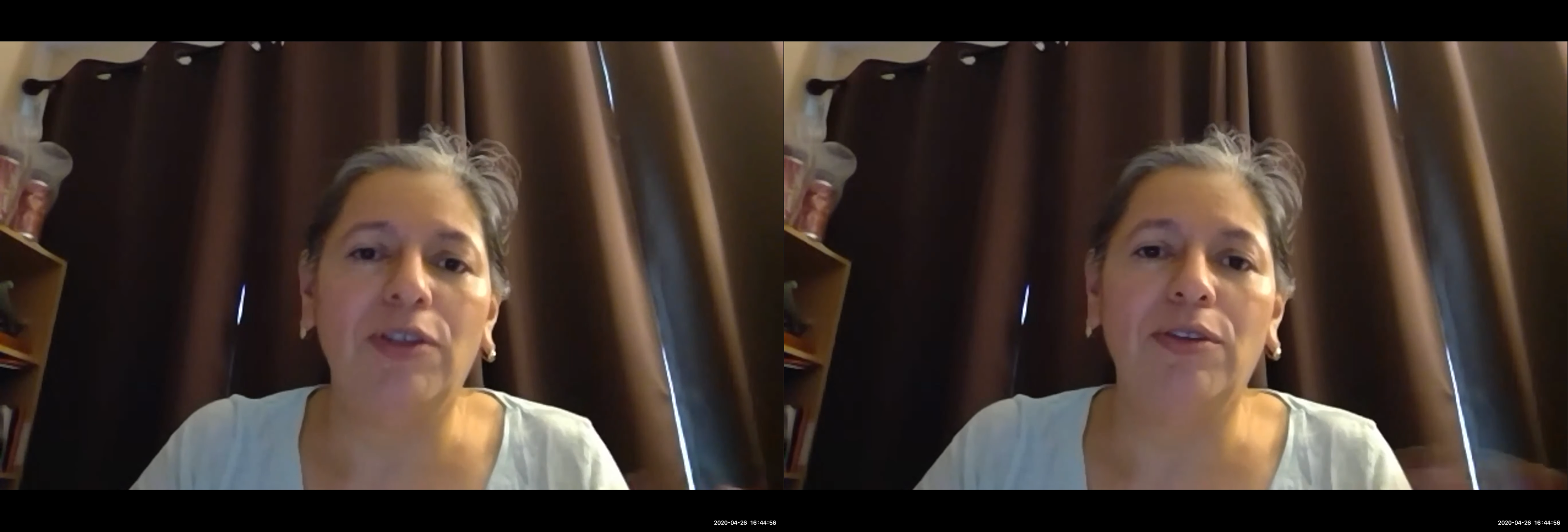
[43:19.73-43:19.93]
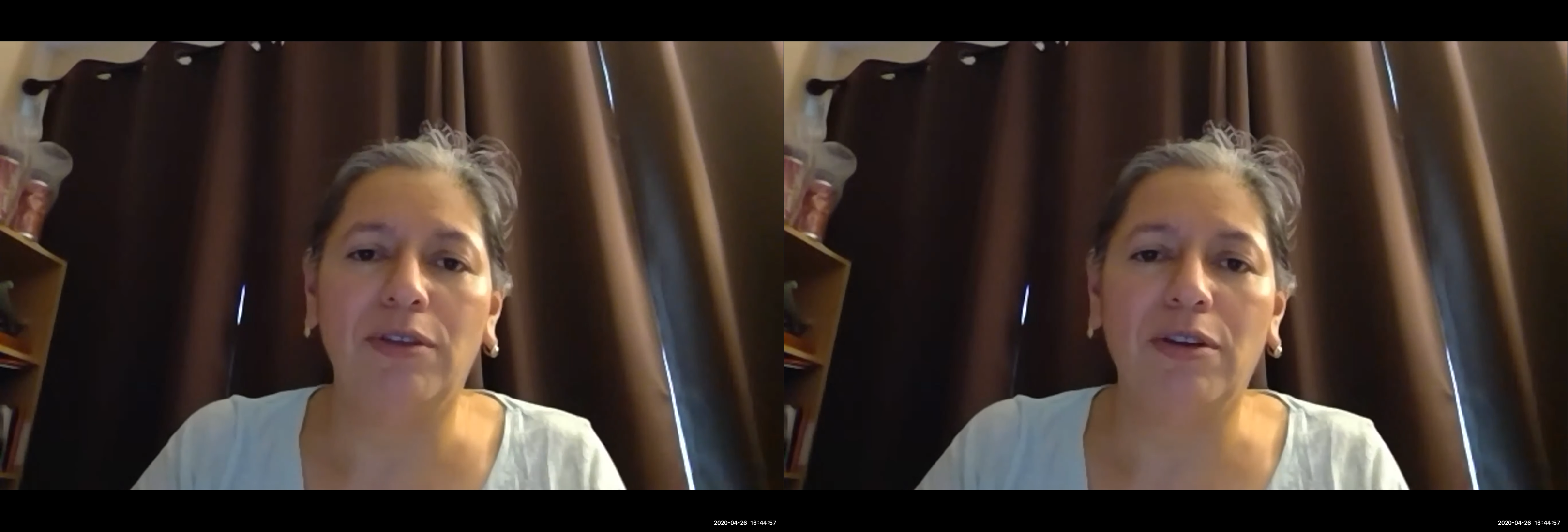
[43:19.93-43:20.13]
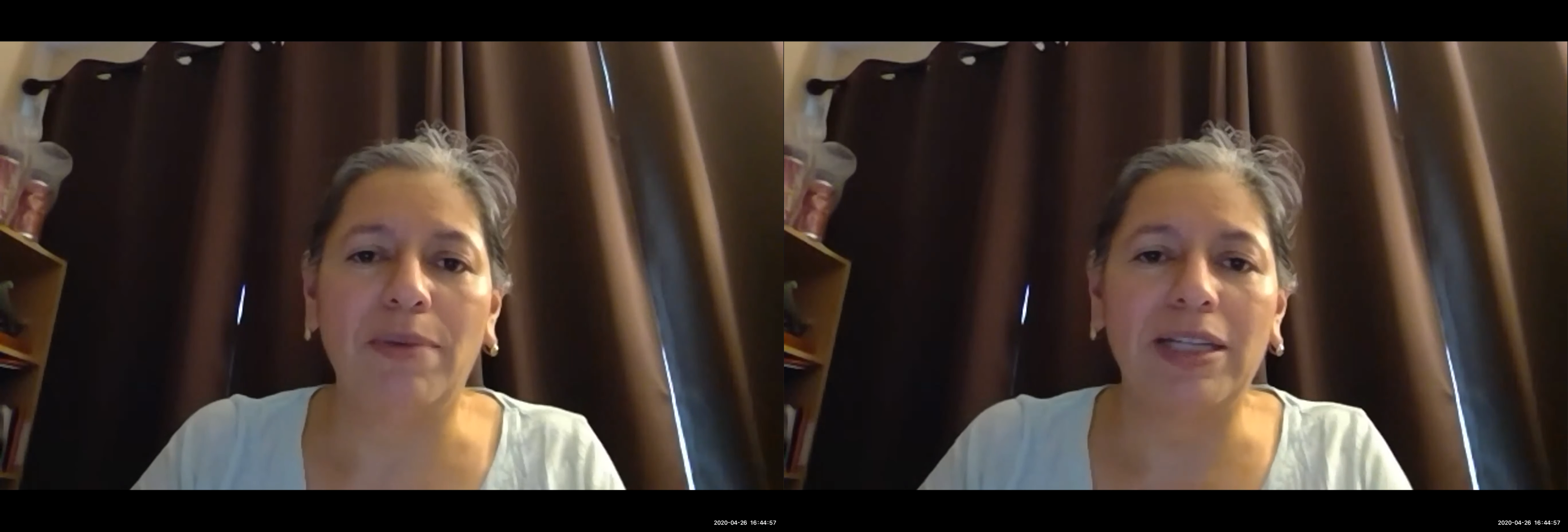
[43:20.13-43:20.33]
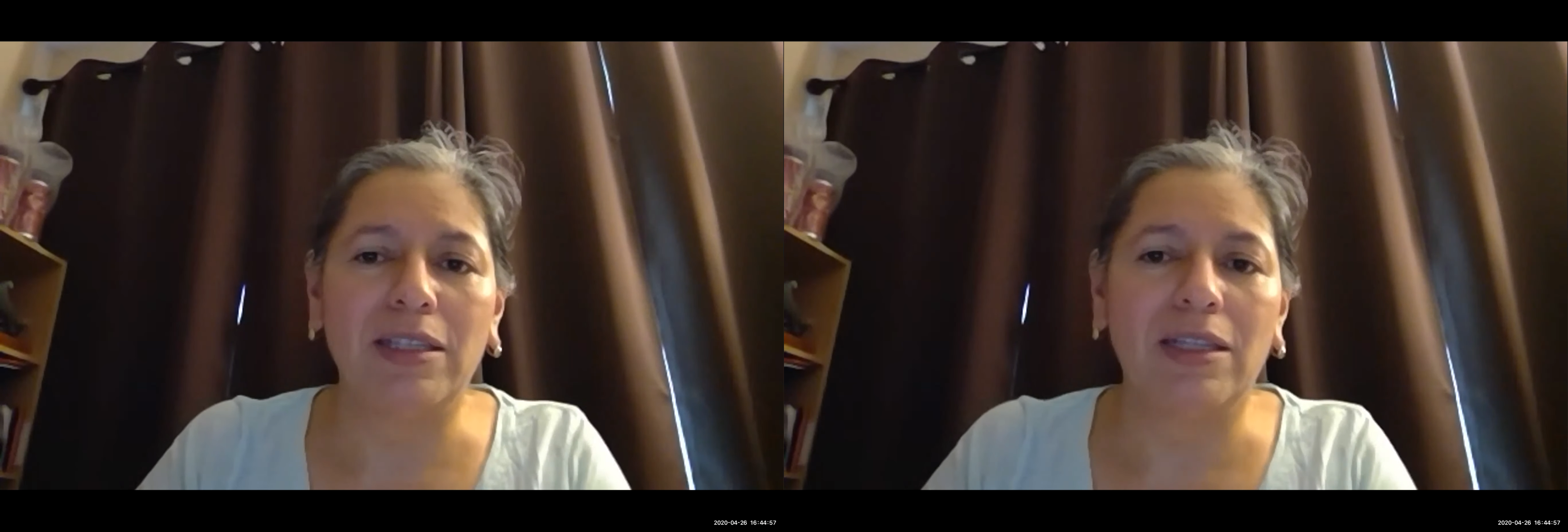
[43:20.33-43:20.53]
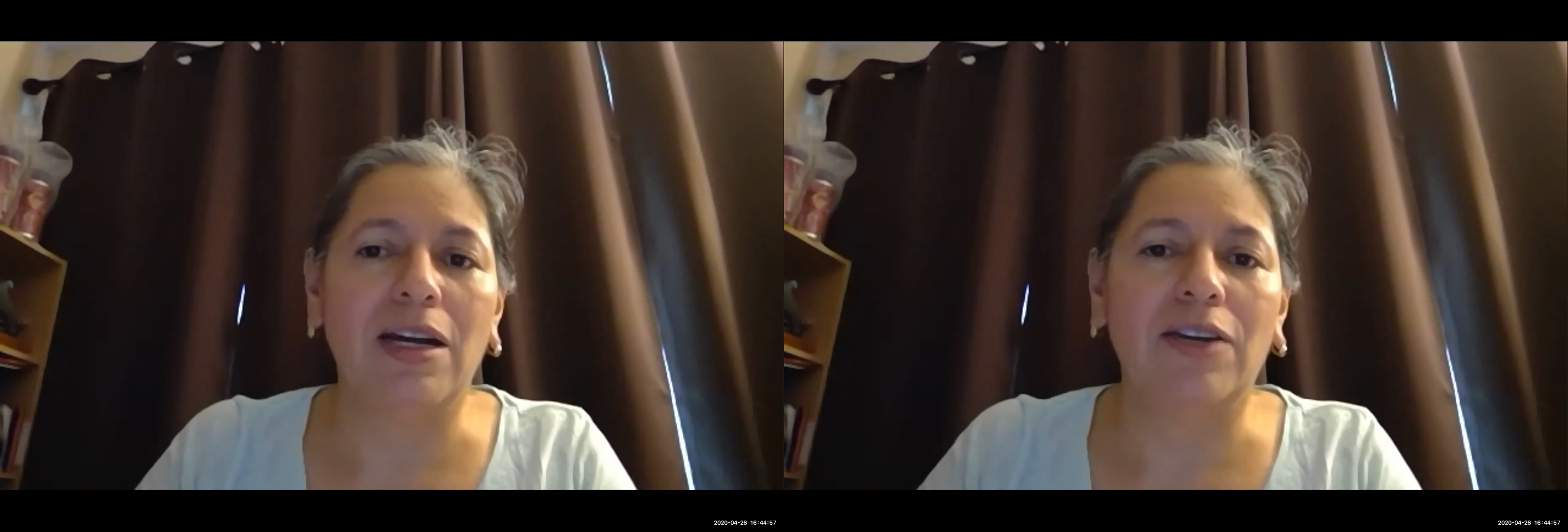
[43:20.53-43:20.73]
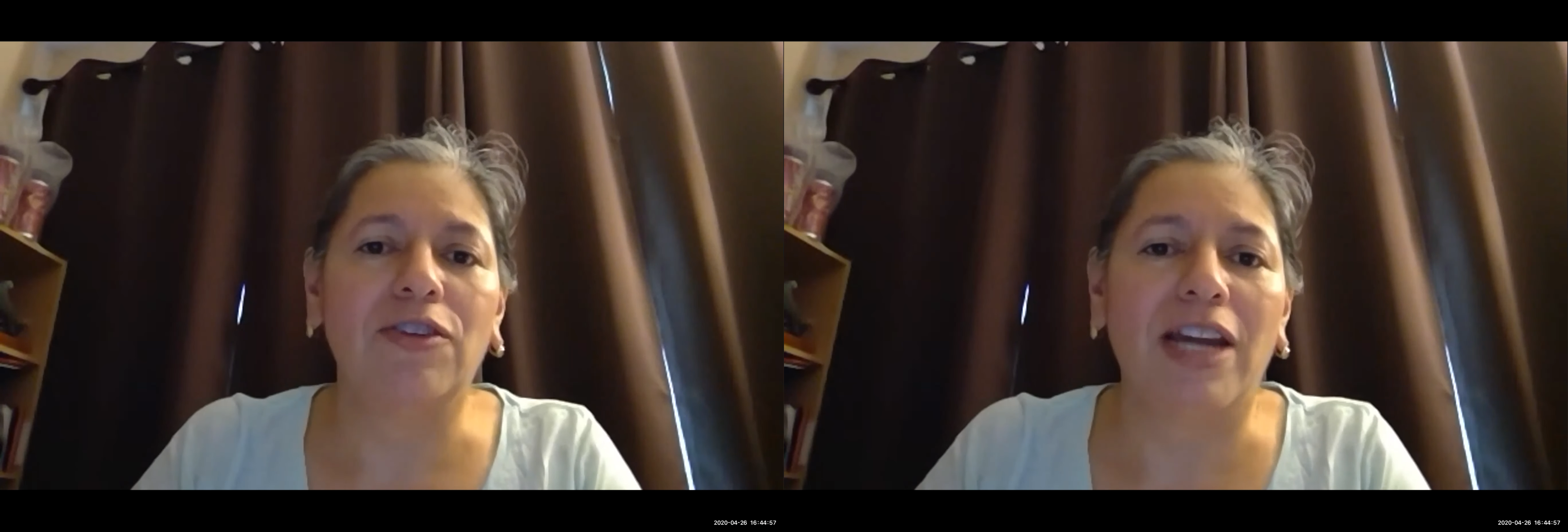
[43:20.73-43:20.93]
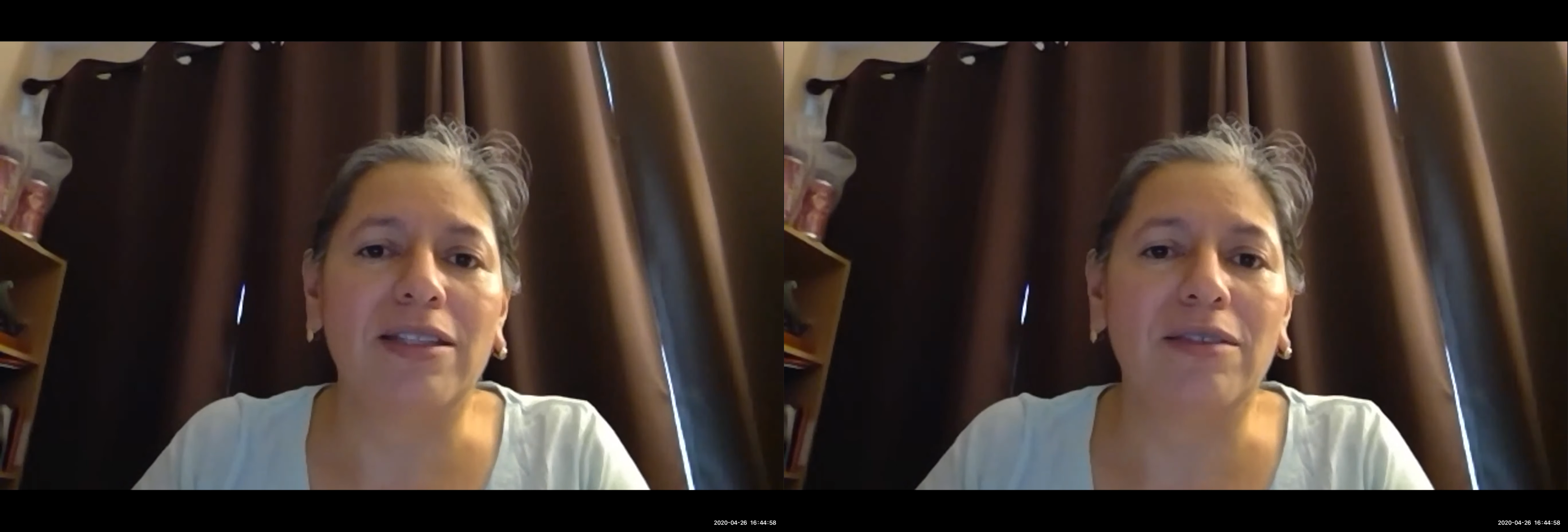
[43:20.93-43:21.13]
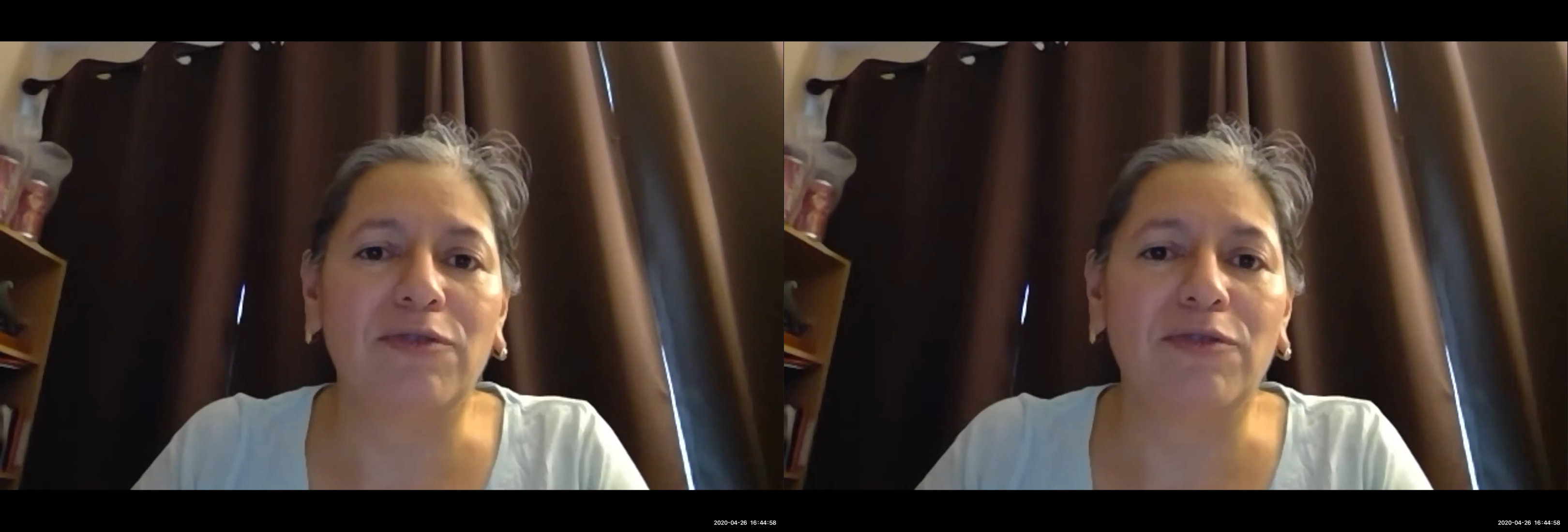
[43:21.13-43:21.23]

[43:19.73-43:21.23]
You'd go back to the doctor and ask